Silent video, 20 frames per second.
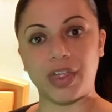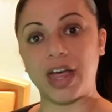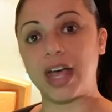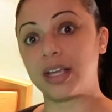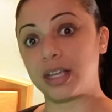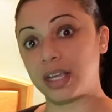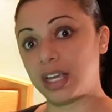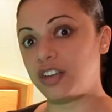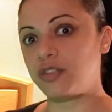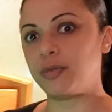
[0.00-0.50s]

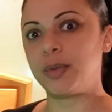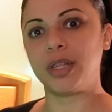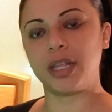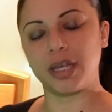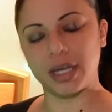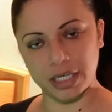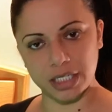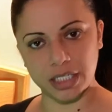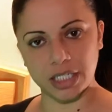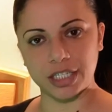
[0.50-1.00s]
That gave me the
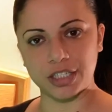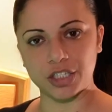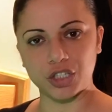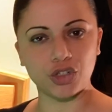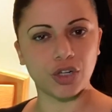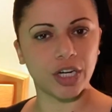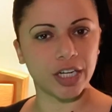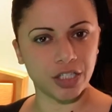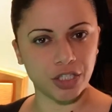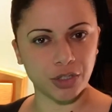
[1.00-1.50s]
idea to
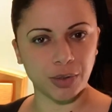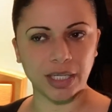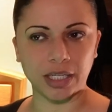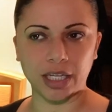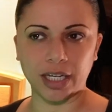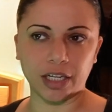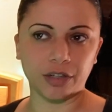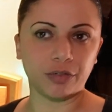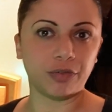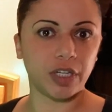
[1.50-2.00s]
try doing
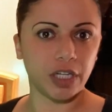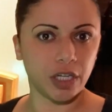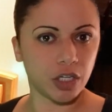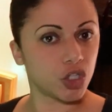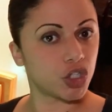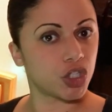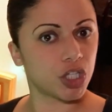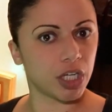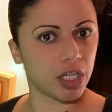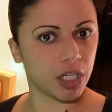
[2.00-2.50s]
like a
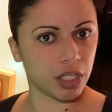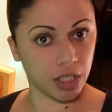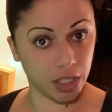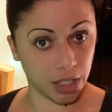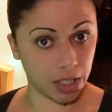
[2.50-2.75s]
vegan chicken